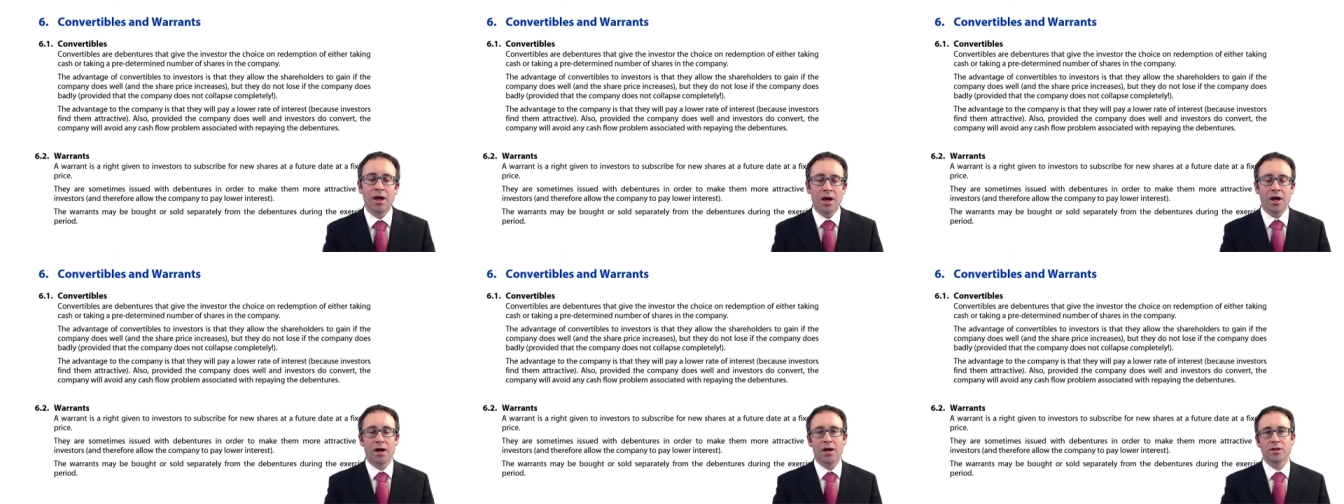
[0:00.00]

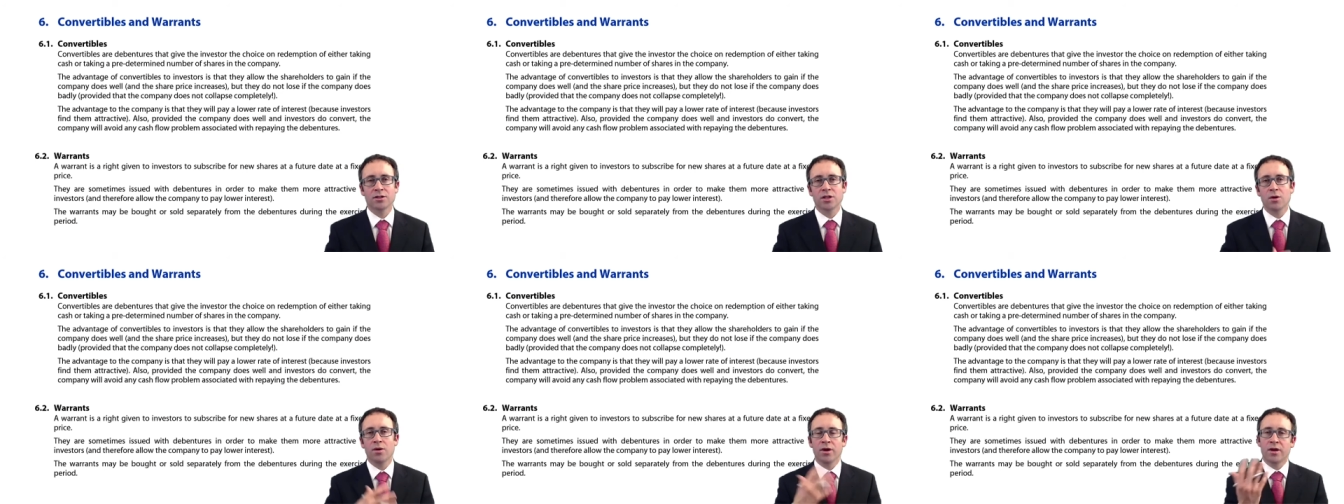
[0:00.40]
Uh,
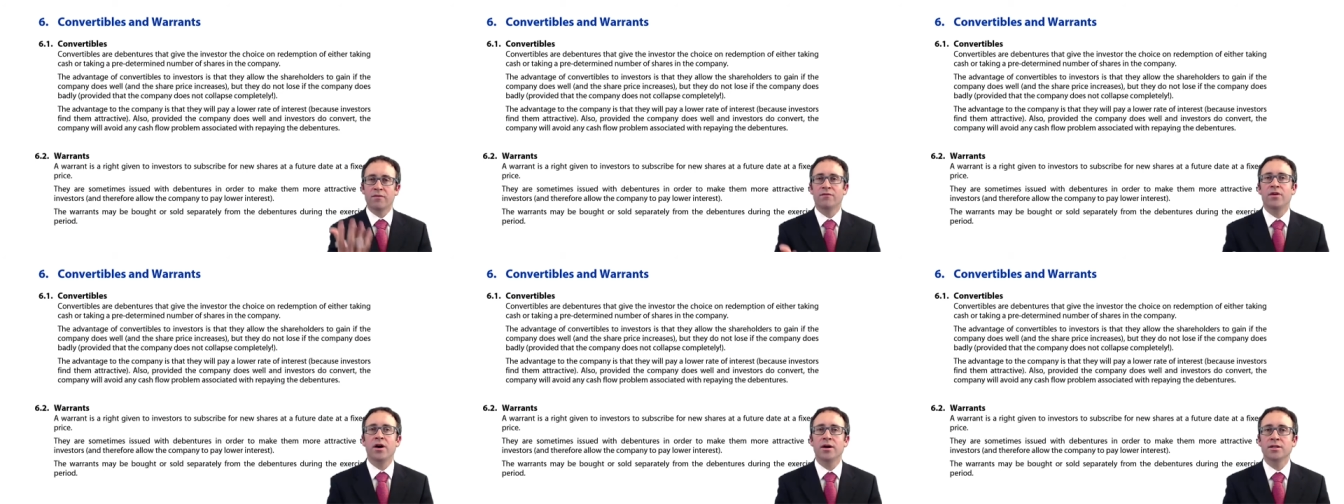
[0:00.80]
so a
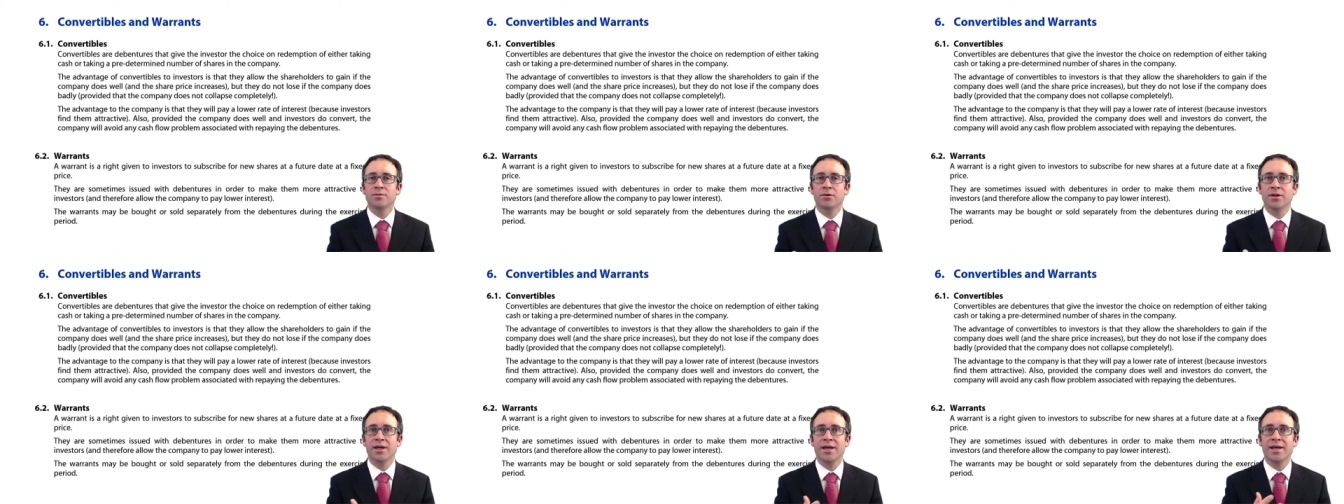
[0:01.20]

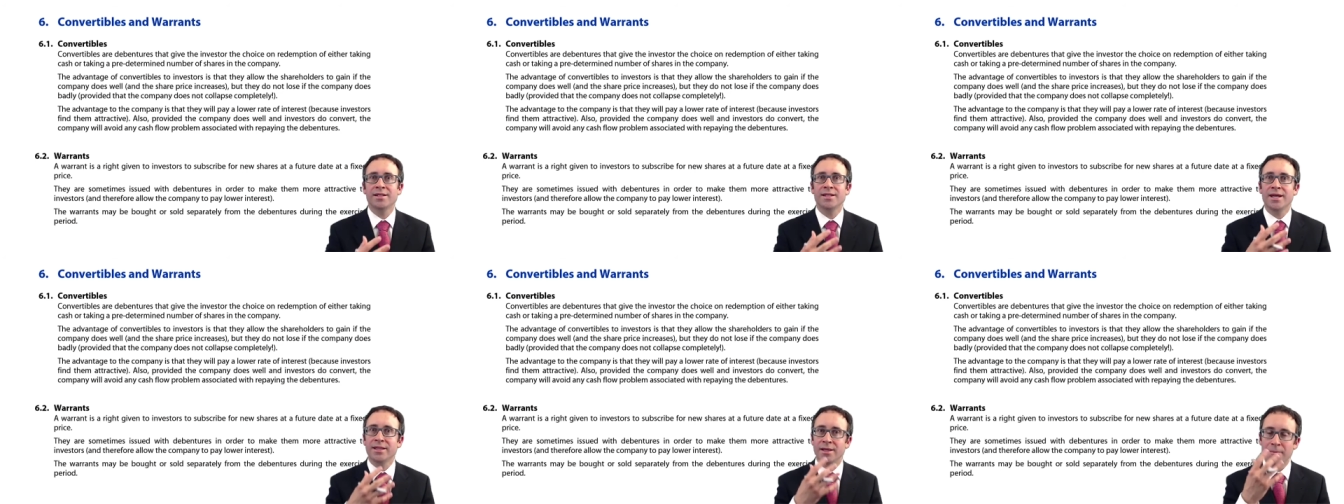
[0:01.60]
convertible
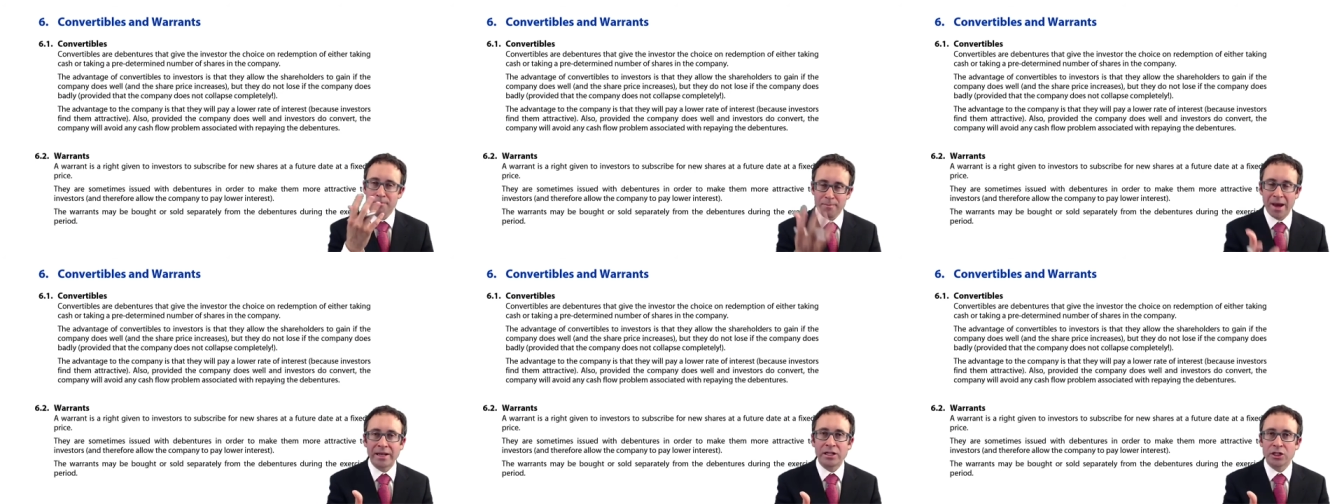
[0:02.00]
is a
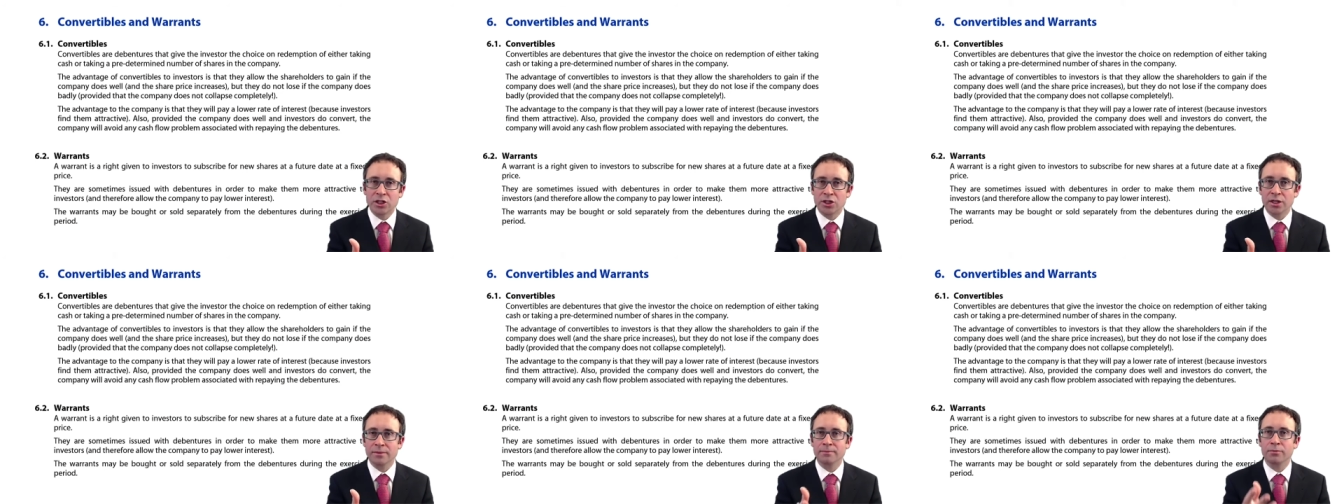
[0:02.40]

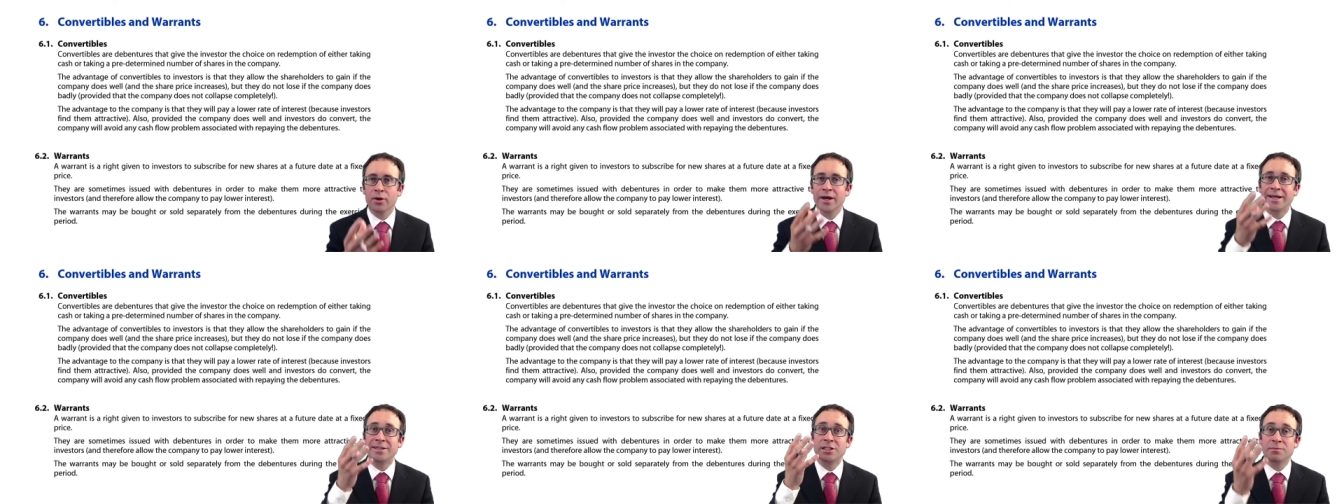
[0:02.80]
debenture,
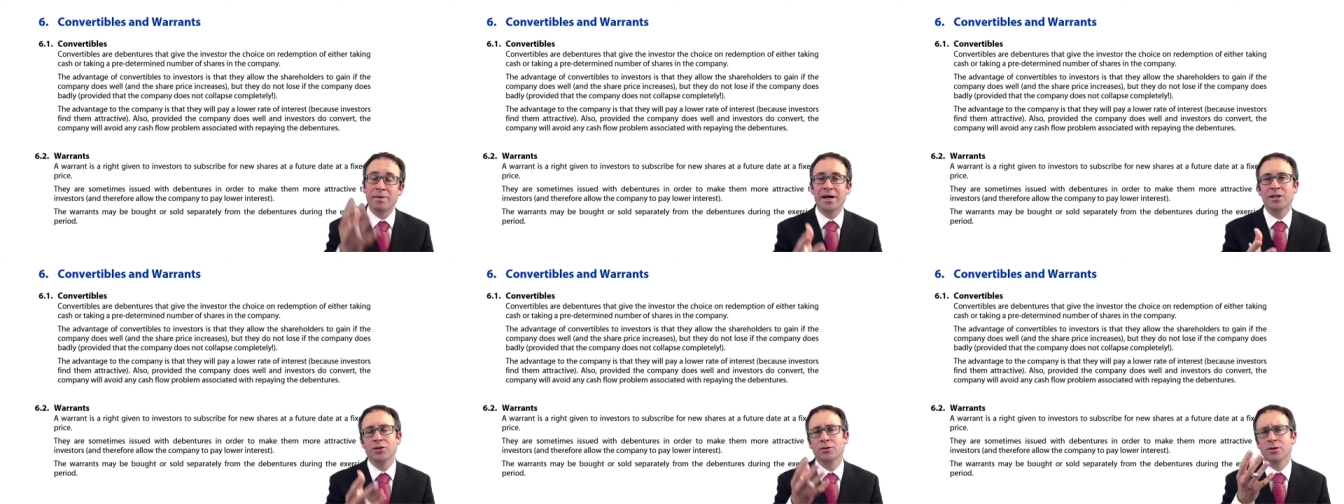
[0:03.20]
but a
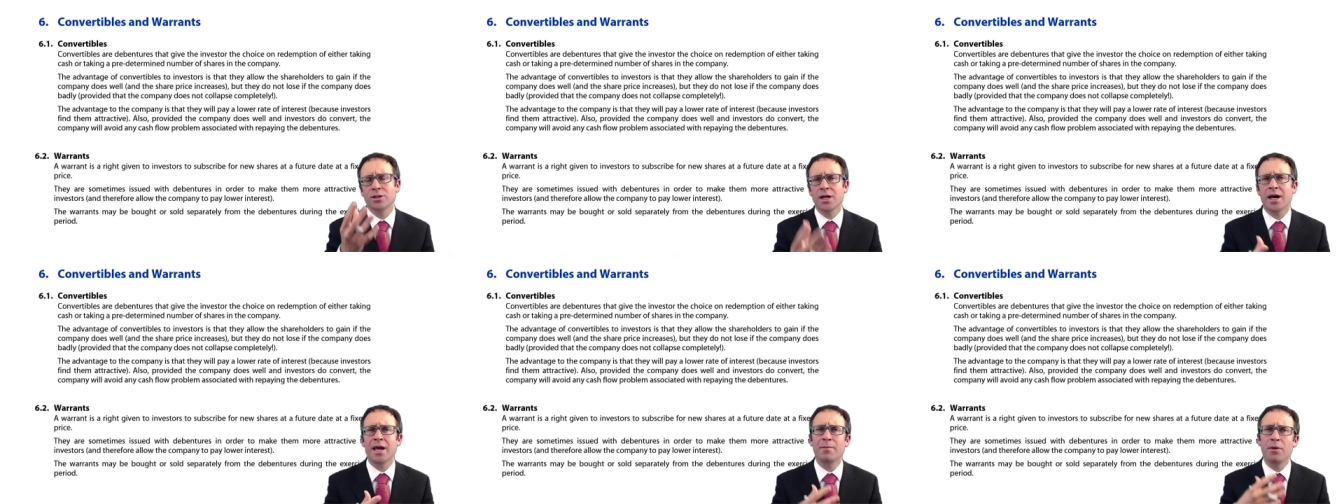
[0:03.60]
special
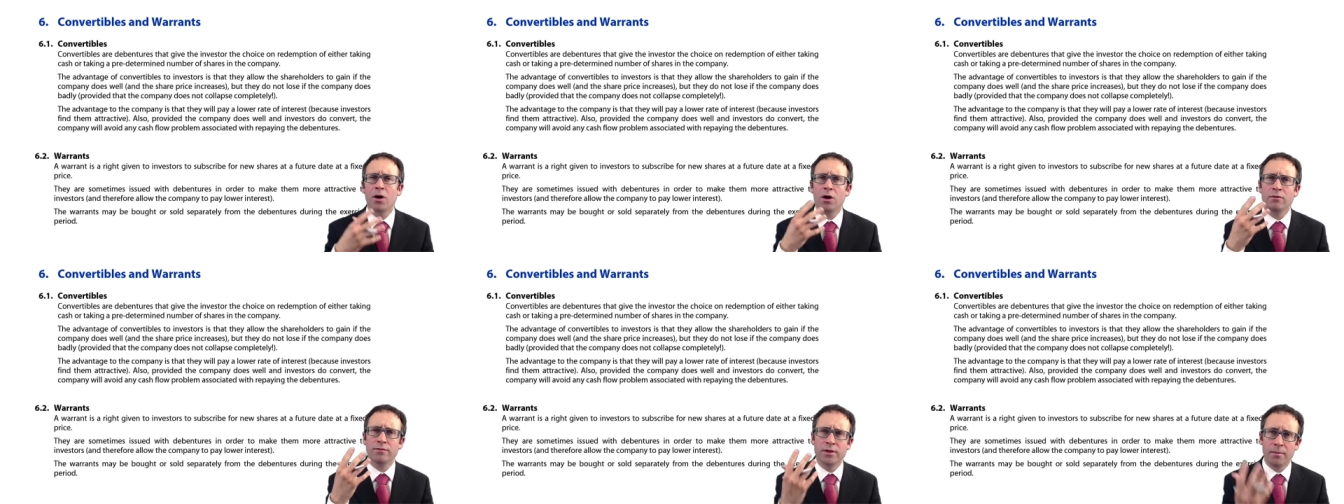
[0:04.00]
type
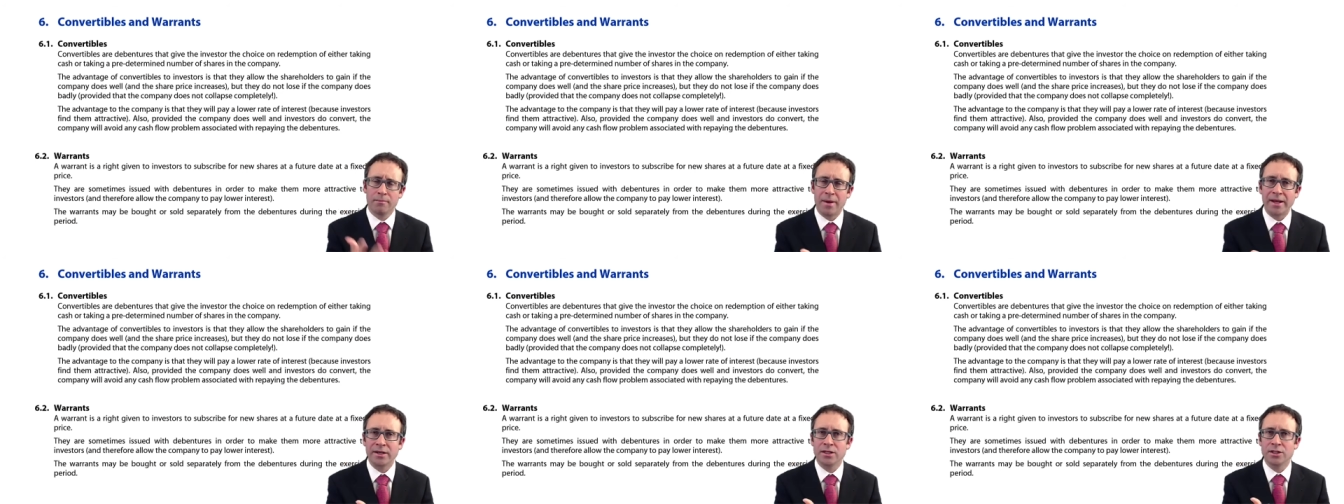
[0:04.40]
of
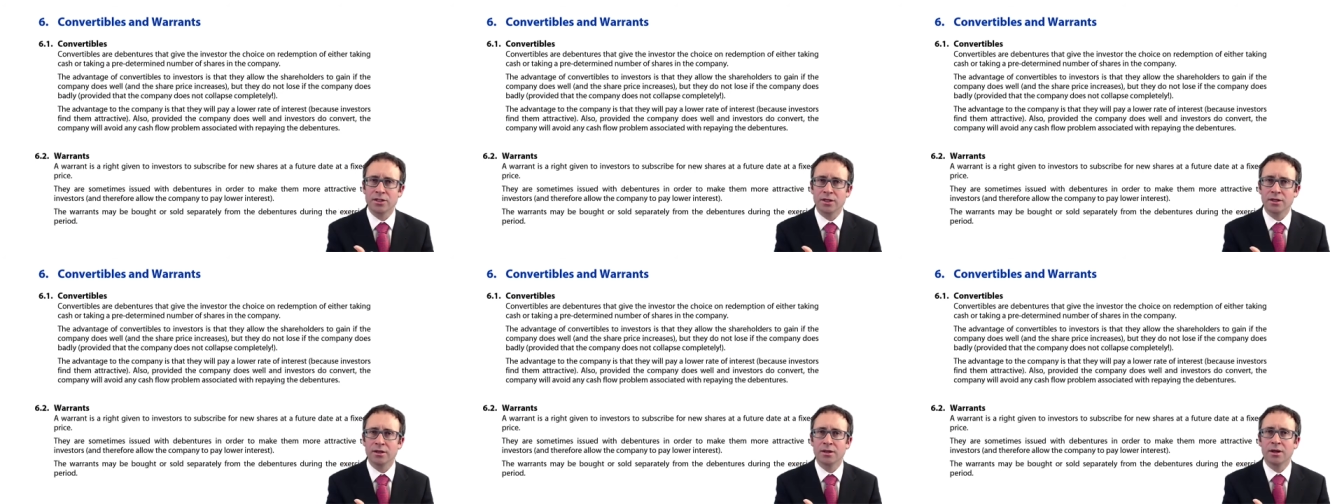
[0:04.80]

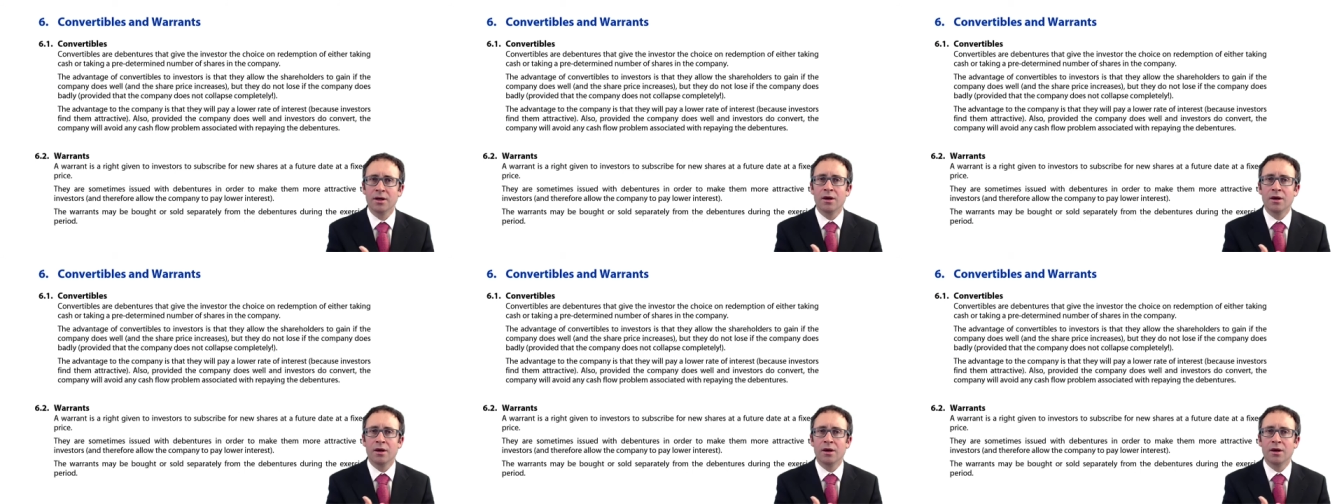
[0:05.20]
debenture,